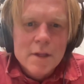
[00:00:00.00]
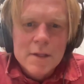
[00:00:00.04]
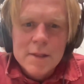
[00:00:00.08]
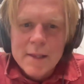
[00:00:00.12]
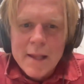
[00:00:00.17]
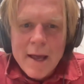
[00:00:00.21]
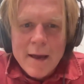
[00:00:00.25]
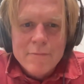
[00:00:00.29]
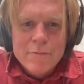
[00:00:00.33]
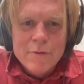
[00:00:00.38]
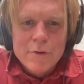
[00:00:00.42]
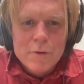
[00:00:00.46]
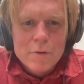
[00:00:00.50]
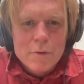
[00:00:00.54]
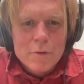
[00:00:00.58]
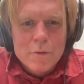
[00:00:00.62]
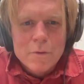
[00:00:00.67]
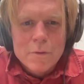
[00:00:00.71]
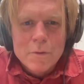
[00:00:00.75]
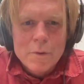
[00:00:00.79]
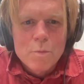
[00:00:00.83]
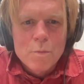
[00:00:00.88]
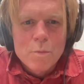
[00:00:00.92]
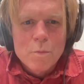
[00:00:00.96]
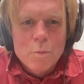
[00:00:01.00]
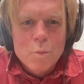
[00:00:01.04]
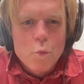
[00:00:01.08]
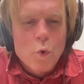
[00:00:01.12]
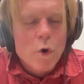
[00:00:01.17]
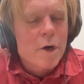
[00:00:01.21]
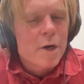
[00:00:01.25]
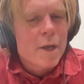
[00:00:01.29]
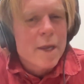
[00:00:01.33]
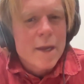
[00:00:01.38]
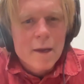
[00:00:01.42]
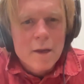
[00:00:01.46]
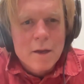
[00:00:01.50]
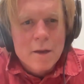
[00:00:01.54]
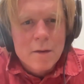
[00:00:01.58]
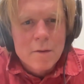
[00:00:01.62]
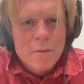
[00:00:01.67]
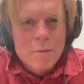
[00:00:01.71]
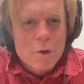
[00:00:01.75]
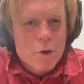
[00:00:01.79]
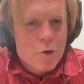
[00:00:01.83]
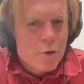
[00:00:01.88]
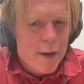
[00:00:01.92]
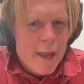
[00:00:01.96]
the level working
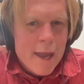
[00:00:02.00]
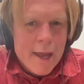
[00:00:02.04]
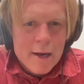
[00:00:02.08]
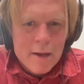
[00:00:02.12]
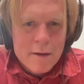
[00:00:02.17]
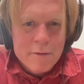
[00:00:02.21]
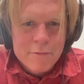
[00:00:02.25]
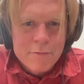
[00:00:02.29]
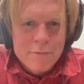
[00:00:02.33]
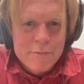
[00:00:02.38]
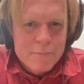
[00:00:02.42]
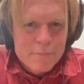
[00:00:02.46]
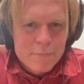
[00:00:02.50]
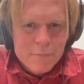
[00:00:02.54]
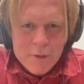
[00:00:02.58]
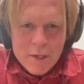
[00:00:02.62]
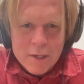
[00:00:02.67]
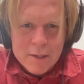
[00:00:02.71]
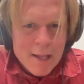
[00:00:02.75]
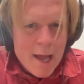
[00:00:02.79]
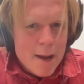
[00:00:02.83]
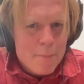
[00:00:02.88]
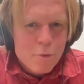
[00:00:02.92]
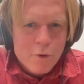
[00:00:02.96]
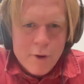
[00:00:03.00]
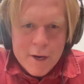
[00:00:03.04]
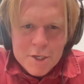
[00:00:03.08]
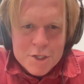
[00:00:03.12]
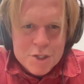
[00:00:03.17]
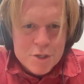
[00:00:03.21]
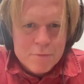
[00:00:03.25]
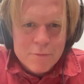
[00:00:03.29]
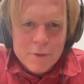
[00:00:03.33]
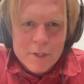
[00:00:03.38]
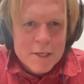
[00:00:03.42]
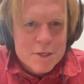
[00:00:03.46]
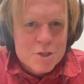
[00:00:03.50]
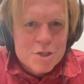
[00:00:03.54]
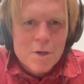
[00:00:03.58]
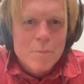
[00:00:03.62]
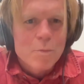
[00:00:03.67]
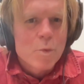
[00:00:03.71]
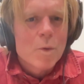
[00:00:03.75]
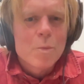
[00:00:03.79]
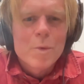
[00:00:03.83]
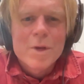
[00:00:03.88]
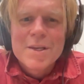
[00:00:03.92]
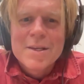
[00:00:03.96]
creative collaboration
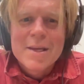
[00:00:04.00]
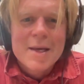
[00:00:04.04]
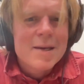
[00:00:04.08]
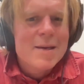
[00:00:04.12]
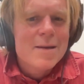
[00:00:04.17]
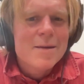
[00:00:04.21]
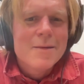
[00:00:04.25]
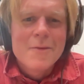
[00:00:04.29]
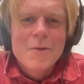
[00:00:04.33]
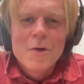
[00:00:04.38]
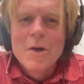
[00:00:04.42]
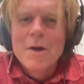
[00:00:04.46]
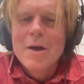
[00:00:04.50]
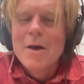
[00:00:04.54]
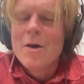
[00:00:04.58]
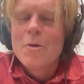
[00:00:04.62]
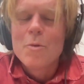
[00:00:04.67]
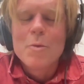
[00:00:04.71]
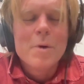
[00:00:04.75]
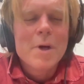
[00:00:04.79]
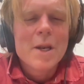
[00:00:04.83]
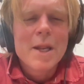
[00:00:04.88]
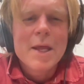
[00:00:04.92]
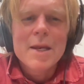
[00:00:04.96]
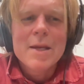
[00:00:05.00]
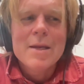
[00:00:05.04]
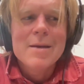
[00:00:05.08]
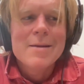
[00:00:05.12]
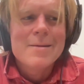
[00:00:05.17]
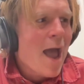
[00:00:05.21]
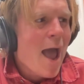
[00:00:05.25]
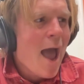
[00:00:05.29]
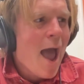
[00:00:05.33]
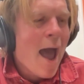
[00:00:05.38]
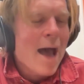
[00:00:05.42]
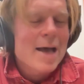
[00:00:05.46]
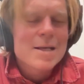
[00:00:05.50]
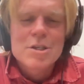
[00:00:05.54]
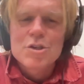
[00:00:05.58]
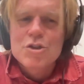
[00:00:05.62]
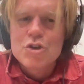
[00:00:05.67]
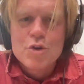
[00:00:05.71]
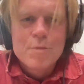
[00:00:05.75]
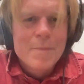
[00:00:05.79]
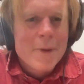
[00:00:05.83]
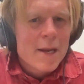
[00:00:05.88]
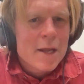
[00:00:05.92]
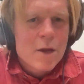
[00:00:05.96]
relationship where we didn't ask
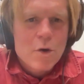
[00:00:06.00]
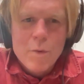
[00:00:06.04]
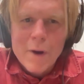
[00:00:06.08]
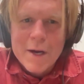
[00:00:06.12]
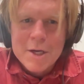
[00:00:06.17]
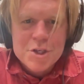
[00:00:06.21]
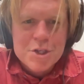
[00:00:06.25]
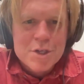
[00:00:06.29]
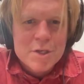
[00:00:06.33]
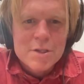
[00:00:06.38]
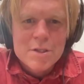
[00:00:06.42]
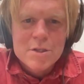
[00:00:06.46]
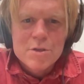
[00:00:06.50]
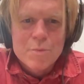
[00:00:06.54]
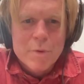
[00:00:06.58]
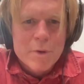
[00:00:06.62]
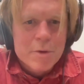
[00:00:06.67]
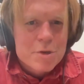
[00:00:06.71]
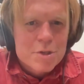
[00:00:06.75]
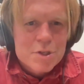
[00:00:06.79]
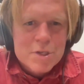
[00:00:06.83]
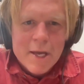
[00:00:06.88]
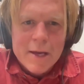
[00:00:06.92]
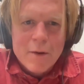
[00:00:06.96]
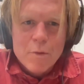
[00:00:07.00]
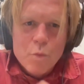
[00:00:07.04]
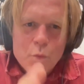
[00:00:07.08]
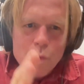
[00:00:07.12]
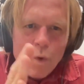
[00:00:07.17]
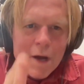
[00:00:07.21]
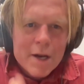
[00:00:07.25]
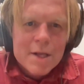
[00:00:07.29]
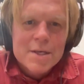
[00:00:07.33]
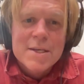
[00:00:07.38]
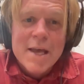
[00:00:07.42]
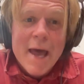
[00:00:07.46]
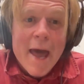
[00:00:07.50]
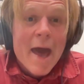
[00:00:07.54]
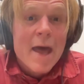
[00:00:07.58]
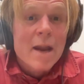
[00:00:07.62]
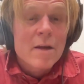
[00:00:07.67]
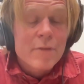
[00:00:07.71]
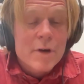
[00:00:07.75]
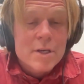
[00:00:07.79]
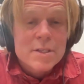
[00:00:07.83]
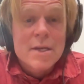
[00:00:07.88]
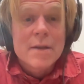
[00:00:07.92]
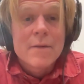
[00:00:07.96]
too many questions. We were just like, what is ahead
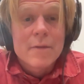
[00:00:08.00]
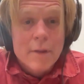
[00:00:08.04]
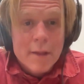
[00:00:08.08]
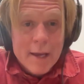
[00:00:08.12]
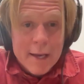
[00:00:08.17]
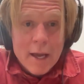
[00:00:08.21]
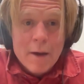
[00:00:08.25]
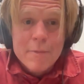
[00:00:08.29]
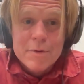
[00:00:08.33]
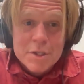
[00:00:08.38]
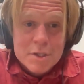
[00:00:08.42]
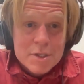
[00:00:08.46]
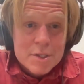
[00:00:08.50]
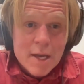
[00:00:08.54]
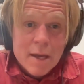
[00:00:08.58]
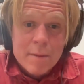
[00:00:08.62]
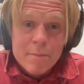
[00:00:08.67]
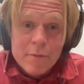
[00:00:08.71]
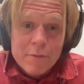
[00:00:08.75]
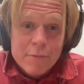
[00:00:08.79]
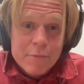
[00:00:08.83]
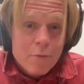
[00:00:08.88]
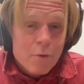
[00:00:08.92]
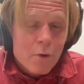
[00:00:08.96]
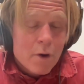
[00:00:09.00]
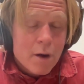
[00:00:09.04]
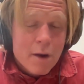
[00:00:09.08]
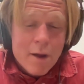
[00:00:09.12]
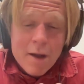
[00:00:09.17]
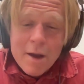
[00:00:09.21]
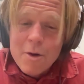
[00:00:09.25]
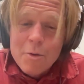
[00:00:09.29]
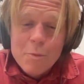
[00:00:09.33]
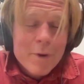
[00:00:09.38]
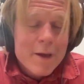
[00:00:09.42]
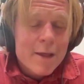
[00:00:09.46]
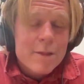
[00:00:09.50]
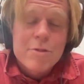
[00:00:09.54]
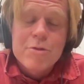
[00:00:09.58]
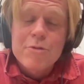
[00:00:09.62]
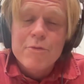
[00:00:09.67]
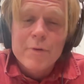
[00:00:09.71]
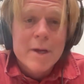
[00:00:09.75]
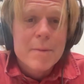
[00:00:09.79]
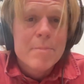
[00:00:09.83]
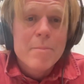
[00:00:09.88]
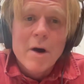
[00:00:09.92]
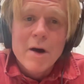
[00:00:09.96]
of us? And like I was just saying before, we had
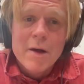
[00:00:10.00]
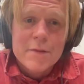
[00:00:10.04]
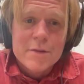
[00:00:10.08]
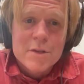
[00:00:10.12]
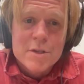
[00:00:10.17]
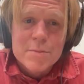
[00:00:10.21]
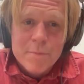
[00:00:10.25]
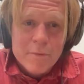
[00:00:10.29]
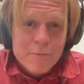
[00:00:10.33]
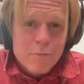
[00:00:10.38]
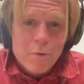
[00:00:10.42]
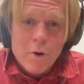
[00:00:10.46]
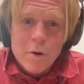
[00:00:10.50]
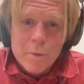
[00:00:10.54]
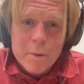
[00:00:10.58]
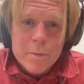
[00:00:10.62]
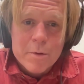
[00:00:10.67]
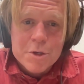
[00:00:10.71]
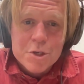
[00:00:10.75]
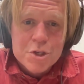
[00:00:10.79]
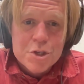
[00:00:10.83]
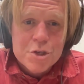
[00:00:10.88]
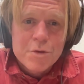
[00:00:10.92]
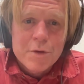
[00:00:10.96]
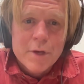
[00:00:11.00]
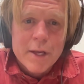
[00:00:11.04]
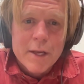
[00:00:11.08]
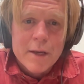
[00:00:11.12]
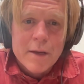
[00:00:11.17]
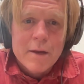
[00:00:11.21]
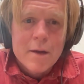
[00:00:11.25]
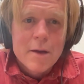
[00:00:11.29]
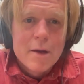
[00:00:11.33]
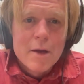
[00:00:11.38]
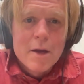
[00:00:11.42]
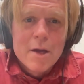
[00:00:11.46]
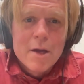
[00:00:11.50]
3 months before we were shooting.